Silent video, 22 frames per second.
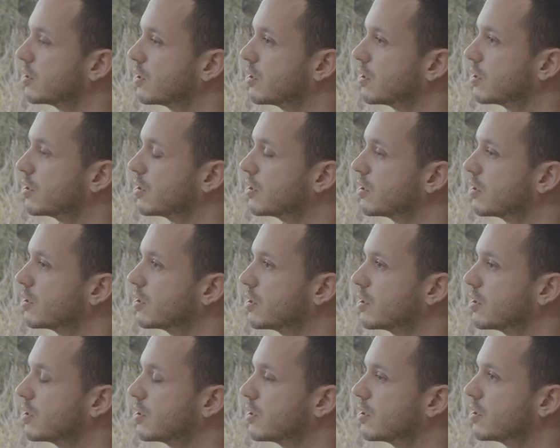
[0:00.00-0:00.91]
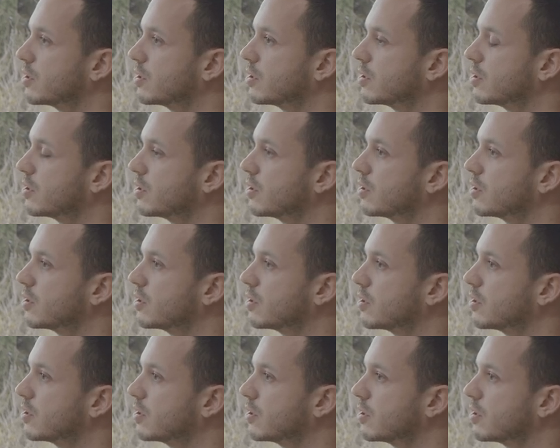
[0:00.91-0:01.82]

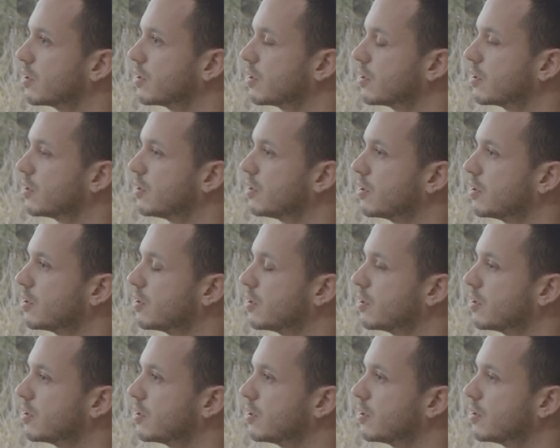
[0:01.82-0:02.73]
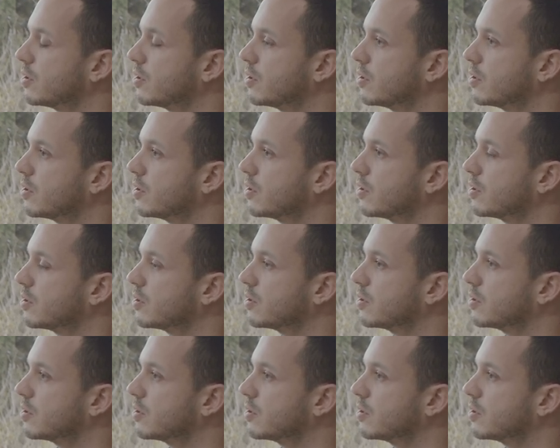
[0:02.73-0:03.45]
(not speaking)